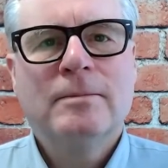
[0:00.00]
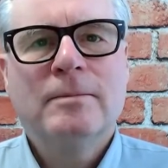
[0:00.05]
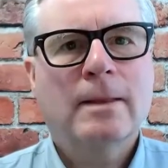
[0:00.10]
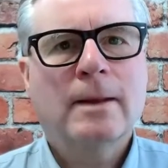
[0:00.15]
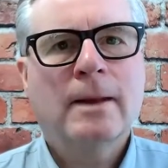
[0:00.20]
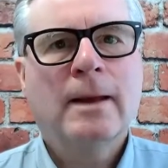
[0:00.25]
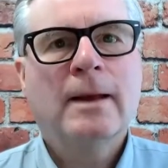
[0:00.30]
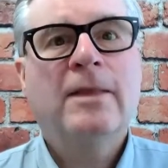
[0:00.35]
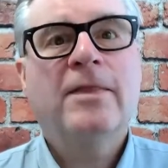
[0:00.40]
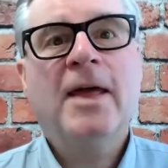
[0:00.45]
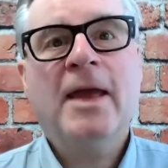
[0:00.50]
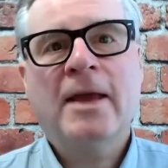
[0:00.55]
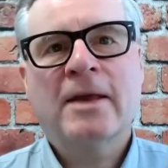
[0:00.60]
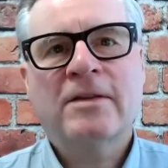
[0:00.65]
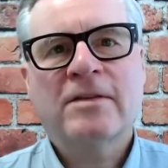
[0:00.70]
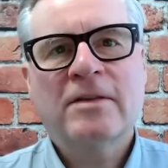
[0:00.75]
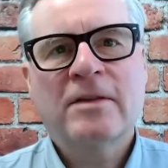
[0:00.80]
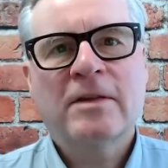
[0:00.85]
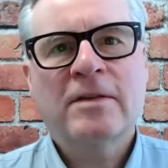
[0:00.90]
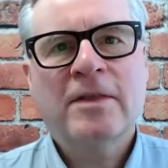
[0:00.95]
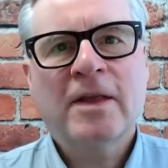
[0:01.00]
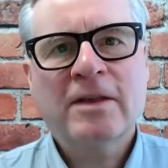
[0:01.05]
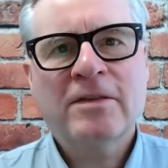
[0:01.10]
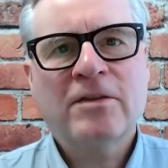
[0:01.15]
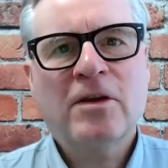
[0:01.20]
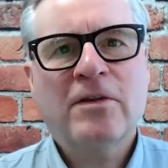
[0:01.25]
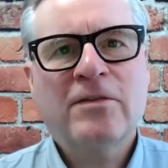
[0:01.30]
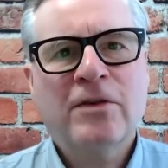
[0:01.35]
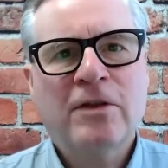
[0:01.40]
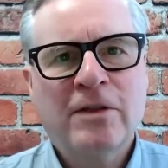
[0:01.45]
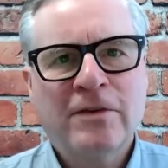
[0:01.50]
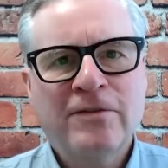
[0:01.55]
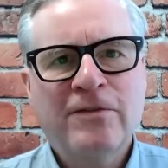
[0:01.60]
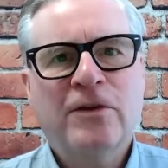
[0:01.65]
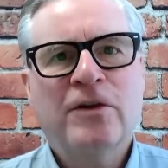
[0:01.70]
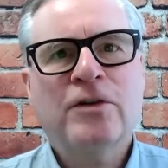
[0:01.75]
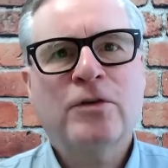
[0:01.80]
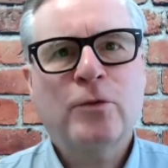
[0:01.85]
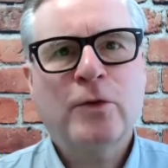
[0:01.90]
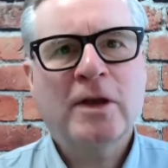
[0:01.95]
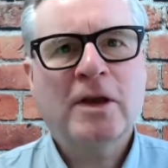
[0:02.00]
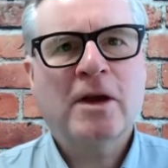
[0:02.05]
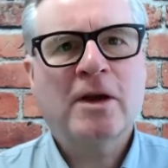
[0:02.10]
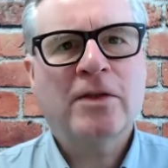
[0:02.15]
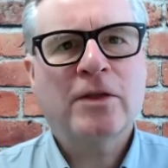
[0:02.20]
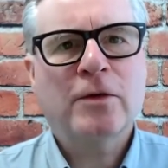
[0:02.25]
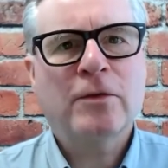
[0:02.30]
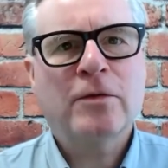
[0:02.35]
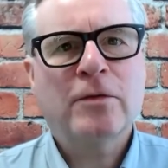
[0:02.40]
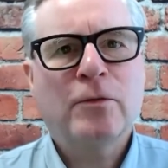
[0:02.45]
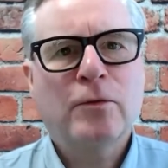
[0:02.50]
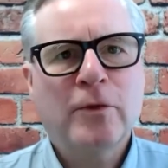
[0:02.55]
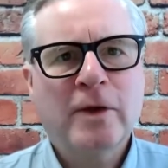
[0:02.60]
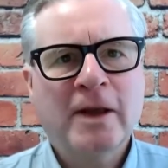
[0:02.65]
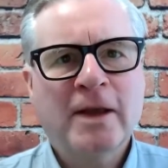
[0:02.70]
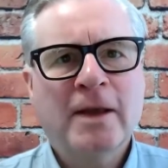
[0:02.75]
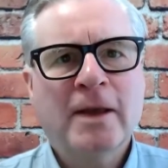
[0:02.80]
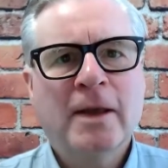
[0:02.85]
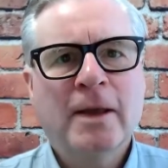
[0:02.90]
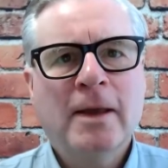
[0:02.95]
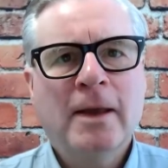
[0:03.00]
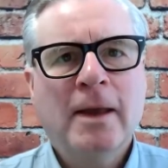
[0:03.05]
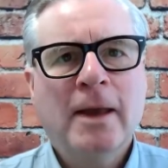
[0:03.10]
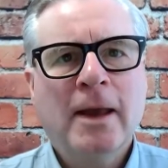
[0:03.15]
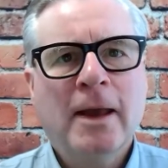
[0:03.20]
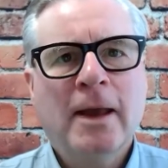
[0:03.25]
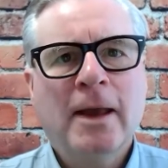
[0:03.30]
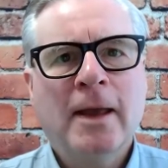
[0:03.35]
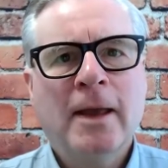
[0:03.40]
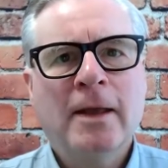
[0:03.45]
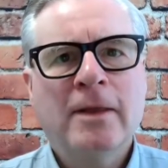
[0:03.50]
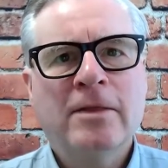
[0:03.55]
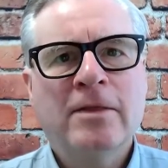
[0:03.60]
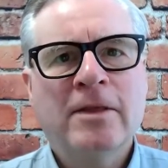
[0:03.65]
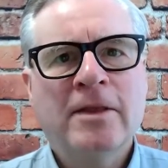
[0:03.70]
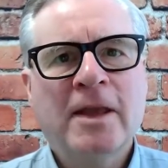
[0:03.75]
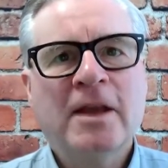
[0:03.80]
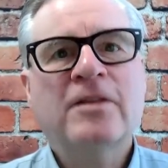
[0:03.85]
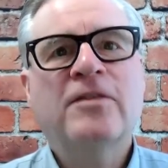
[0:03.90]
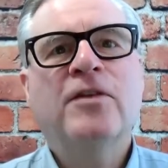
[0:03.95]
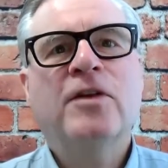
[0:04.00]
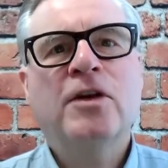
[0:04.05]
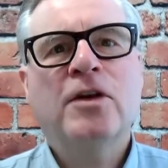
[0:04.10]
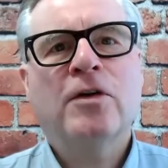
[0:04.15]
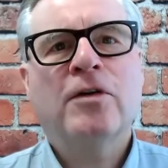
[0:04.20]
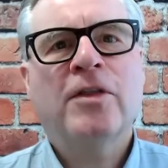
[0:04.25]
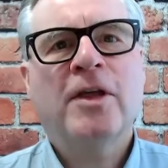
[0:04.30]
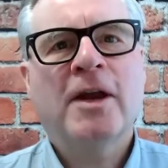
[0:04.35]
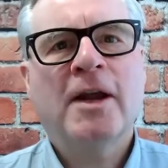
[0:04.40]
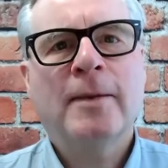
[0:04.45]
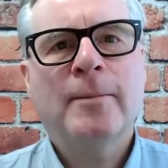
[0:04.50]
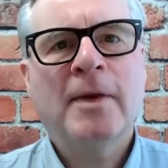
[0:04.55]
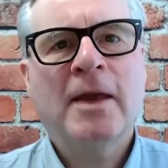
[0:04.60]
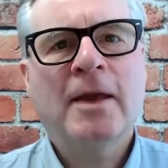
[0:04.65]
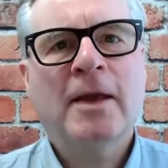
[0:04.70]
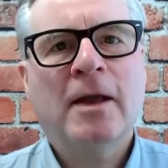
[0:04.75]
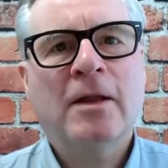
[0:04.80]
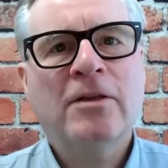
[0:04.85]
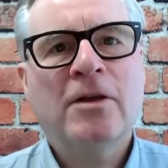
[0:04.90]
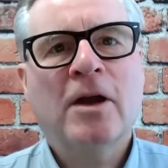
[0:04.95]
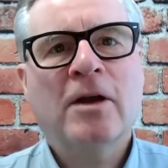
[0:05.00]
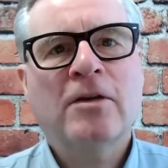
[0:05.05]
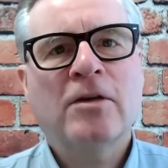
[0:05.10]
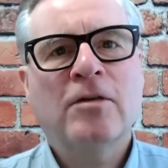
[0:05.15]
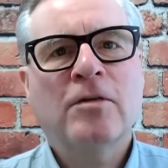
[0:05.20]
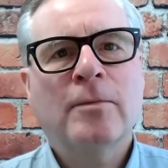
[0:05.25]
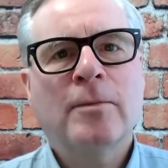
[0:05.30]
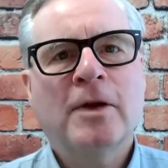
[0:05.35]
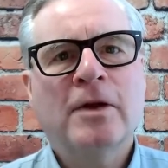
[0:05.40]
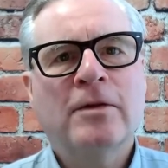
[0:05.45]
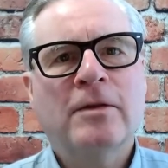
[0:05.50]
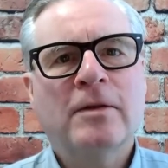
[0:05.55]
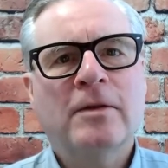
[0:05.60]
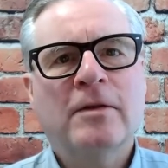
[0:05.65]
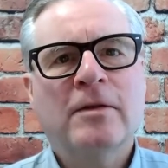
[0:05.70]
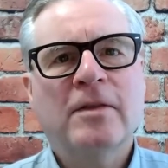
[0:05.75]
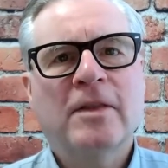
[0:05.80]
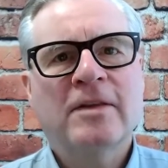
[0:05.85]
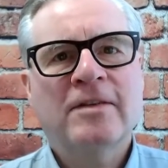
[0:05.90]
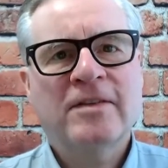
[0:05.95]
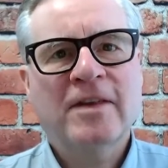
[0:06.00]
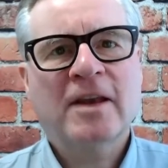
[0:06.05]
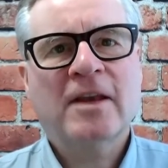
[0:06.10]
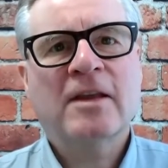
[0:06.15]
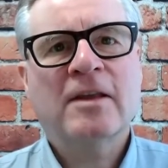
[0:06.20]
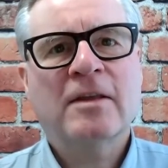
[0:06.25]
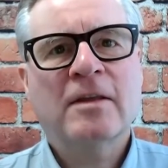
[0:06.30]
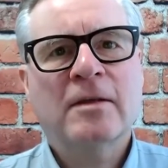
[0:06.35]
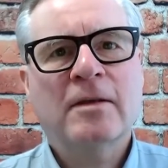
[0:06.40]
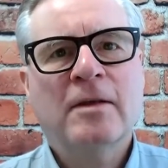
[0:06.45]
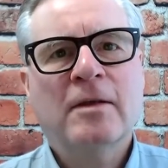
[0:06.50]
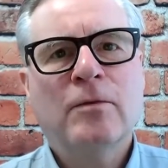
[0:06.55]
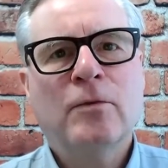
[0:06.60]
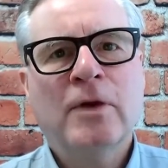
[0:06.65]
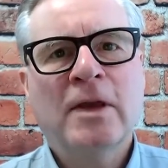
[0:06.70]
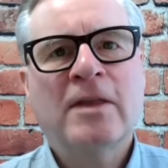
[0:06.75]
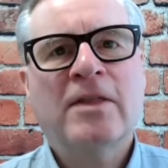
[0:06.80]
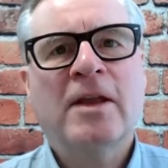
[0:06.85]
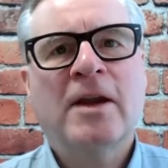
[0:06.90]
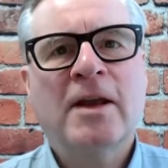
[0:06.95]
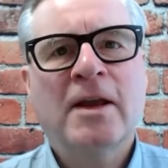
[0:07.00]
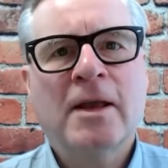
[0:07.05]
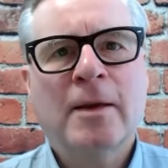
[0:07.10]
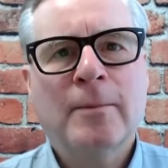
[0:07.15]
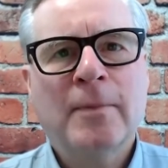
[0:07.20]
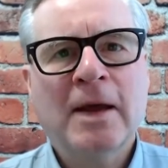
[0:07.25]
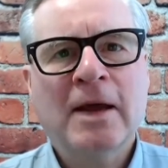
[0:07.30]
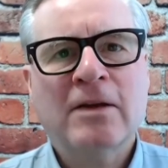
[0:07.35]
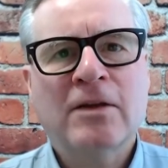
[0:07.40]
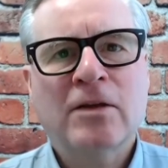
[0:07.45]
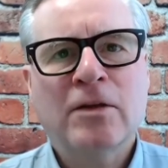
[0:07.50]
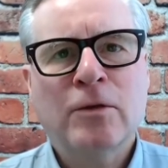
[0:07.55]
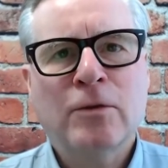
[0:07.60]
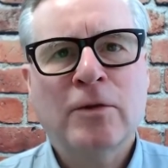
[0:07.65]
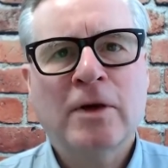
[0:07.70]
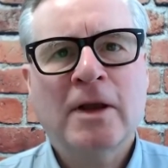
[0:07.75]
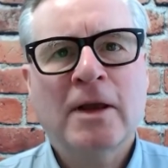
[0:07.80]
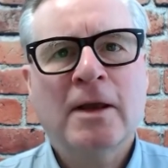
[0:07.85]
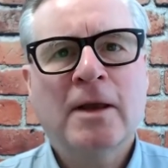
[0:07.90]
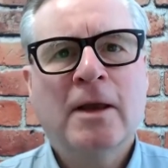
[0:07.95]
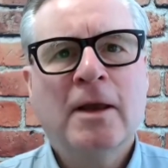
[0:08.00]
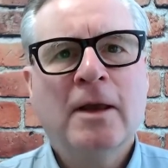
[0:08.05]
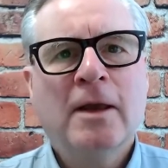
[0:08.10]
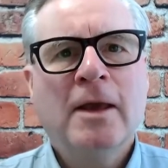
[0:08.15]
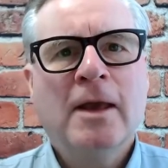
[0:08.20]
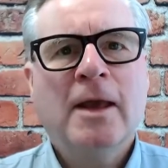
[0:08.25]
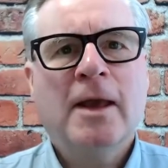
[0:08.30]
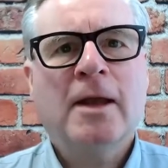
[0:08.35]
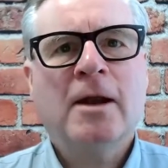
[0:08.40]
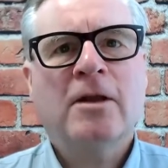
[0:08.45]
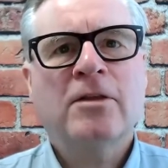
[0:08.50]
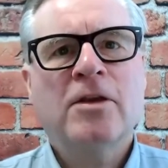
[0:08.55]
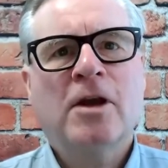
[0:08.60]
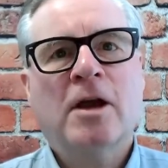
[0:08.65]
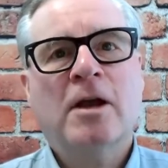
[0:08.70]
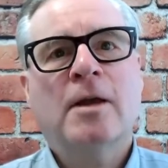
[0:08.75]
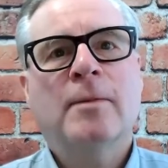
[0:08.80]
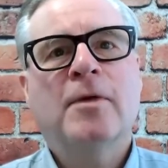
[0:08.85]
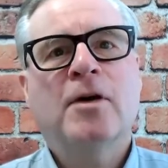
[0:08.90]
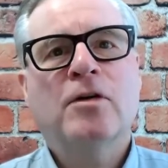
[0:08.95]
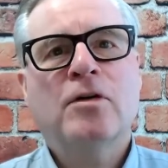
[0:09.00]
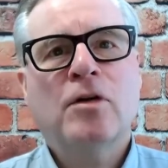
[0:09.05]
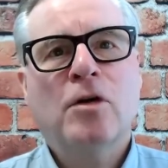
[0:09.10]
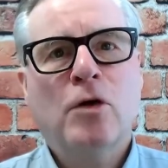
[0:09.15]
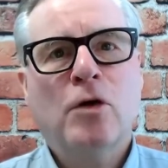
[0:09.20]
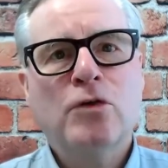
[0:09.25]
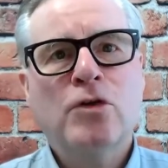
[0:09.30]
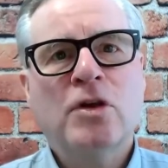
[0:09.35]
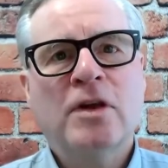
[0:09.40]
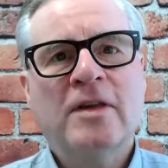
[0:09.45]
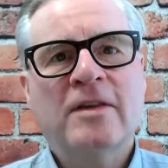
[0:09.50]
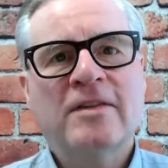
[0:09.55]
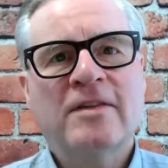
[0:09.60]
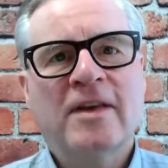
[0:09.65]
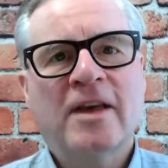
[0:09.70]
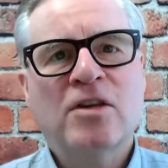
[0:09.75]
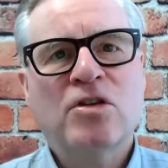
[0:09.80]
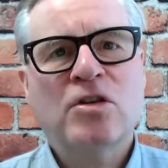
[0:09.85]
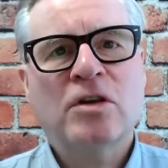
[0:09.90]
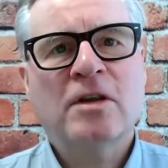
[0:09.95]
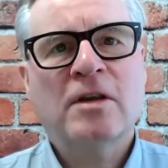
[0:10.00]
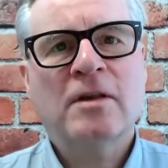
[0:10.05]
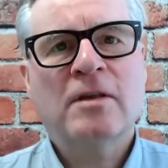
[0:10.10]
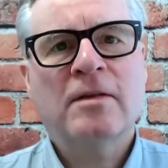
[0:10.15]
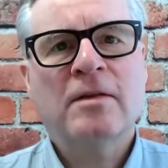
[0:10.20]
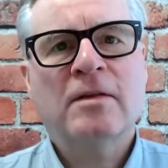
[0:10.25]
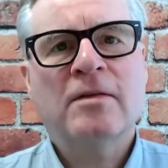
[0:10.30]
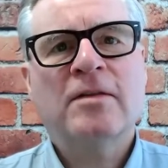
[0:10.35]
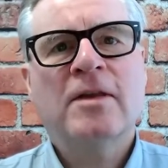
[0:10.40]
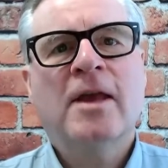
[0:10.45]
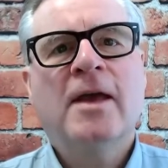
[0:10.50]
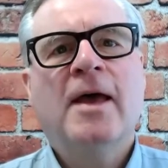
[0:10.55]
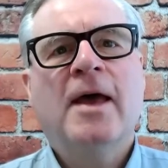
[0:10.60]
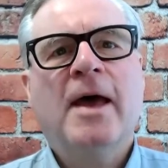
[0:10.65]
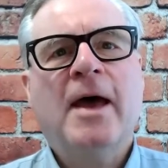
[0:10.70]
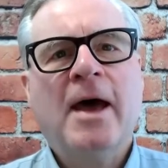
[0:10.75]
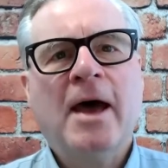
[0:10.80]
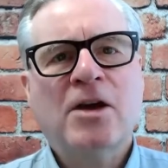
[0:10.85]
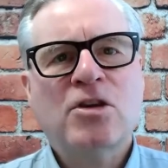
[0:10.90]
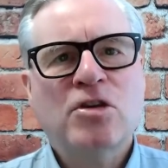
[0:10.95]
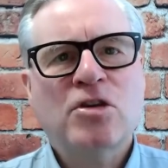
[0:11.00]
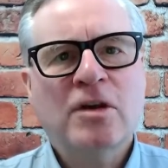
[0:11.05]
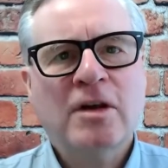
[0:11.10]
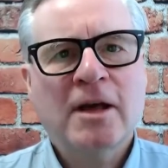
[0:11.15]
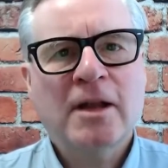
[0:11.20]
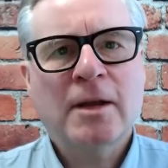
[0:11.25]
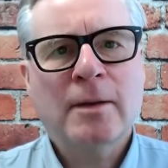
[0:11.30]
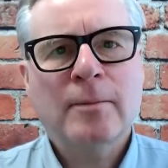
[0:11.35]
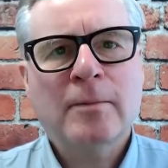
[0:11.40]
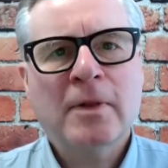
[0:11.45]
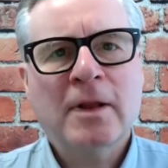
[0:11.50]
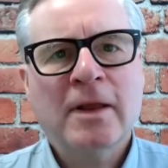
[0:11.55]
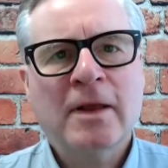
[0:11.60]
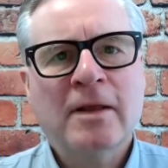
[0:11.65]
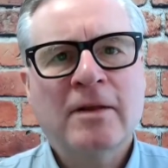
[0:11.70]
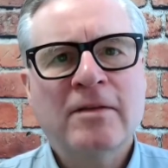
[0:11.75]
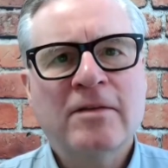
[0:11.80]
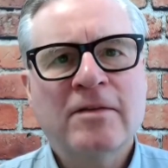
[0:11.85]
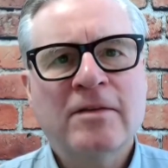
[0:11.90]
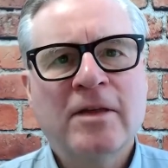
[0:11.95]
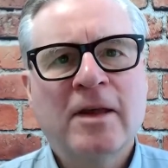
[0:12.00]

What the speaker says: Thanks. That's all for the first week on the rig. And the next video that I make, I'll talk to you about the second week that I come back to the rig, and I'll talk about coaching sessions, action item lists,